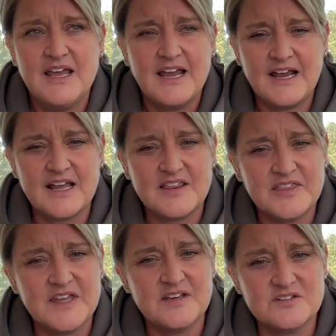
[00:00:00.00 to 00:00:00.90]
I
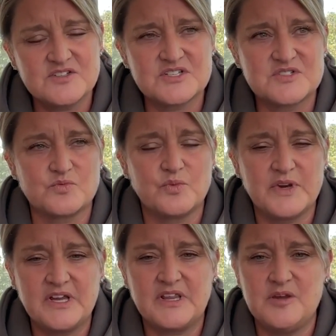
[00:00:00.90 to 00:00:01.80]
think just
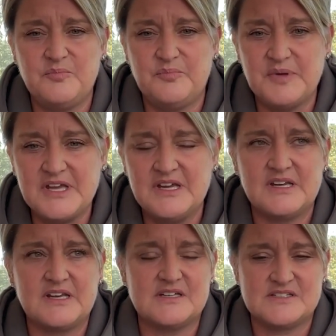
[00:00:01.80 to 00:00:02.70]
really
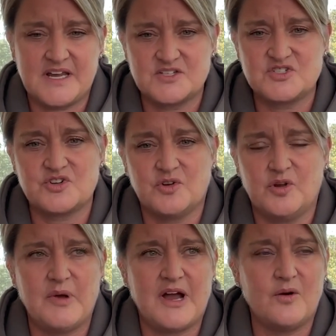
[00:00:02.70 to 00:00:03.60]
being intentional
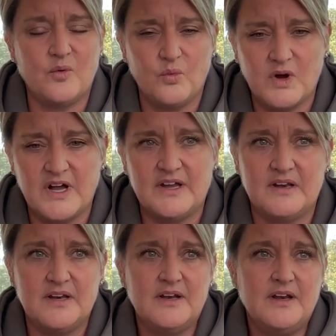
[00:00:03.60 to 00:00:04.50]
about what
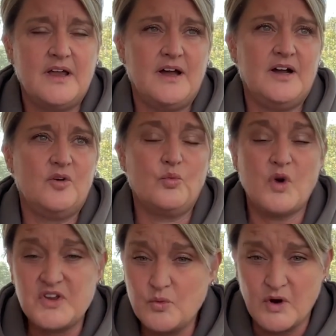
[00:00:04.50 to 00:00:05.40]

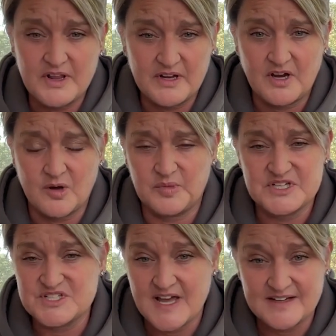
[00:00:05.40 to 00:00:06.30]
you want to
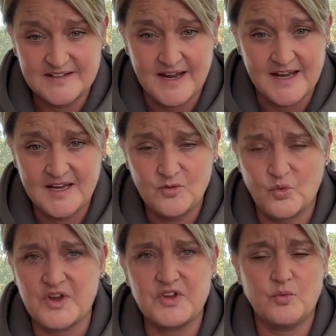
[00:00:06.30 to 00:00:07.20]
accomplish that day,
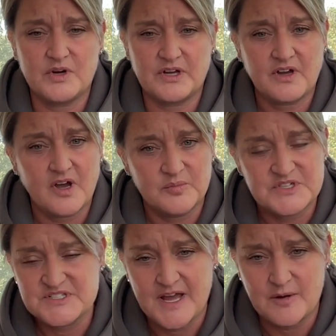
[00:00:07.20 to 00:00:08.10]
what you want to
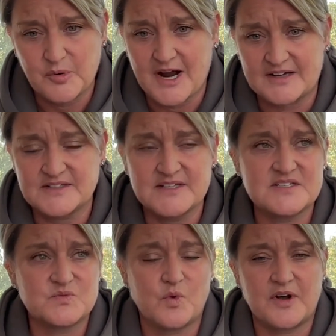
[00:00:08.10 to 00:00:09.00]
accomplish that
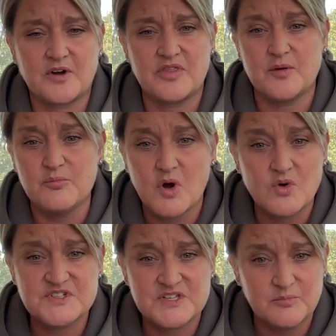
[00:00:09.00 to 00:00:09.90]
practice, what are the
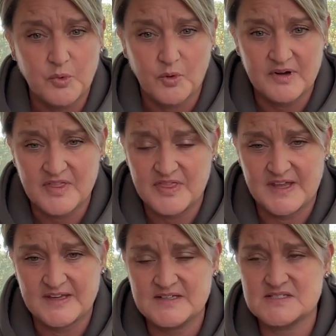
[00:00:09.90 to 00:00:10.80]
most important
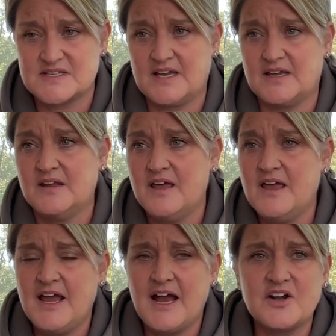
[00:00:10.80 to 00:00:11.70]
things, and
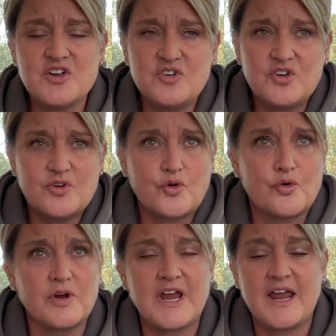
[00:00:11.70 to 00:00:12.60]
how do you
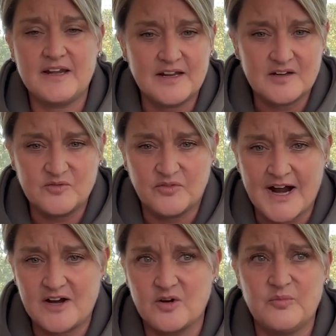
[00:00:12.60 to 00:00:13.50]
create an
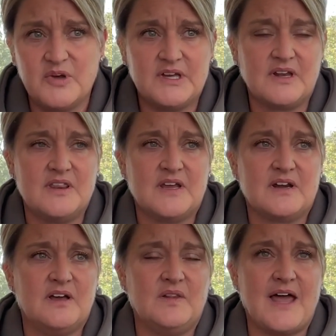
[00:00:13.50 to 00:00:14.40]
environment that
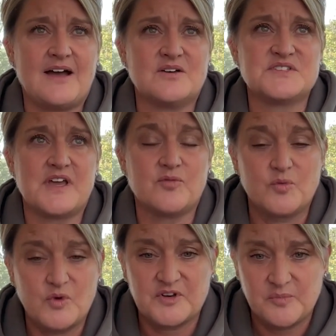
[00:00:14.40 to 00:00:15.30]
allows
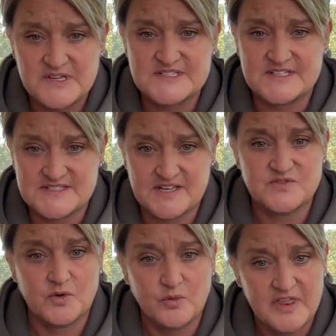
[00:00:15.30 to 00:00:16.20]
everyone to be
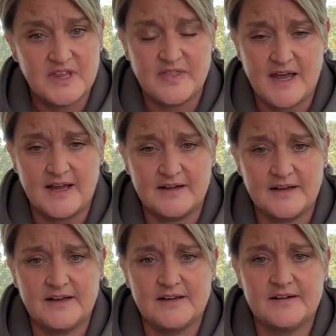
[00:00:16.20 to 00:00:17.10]
successful within that.
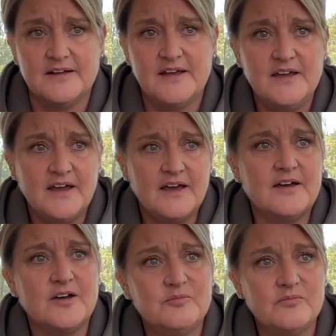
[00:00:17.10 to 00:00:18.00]
And
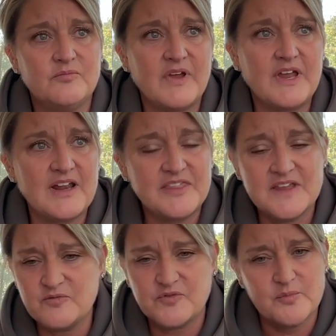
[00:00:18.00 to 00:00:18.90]
I
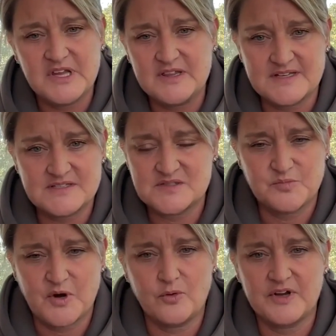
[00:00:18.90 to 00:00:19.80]
think for me, that's
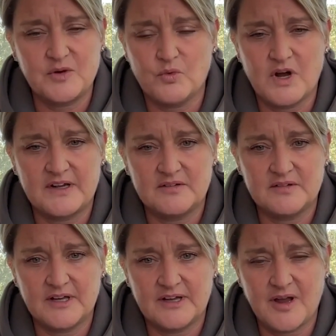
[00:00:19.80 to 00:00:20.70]
priority one.
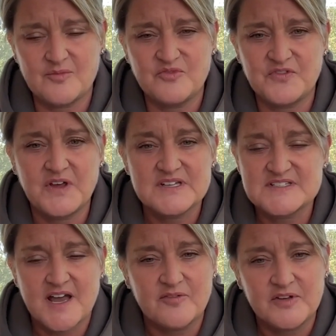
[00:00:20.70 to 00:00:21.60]
I'm
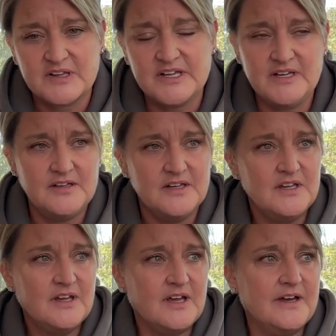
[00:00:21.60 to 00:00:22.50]
philosophically,
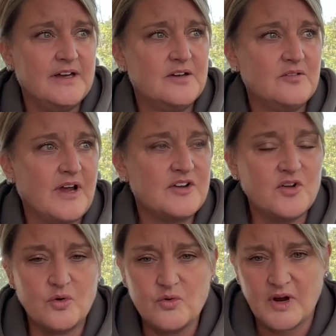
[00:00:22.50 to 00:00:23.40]
I
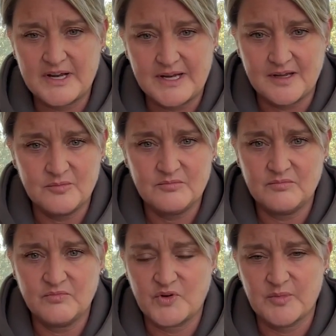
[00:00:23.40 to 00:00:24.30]
know who I
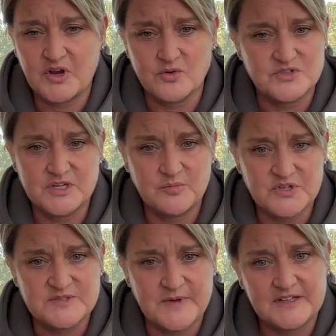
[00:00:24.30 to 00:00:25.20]
am from a coaching
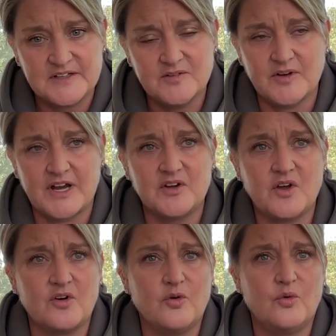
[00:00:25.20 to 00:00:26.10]
perspective. I
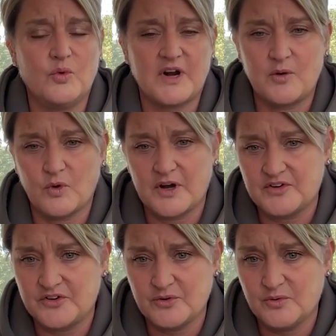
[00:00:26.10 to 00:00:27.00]
know what I want
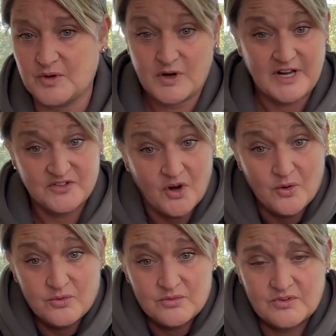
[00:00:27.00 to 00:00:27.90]
to do and what I
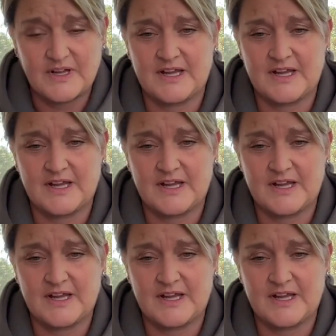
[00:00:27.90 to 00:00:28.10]
don't.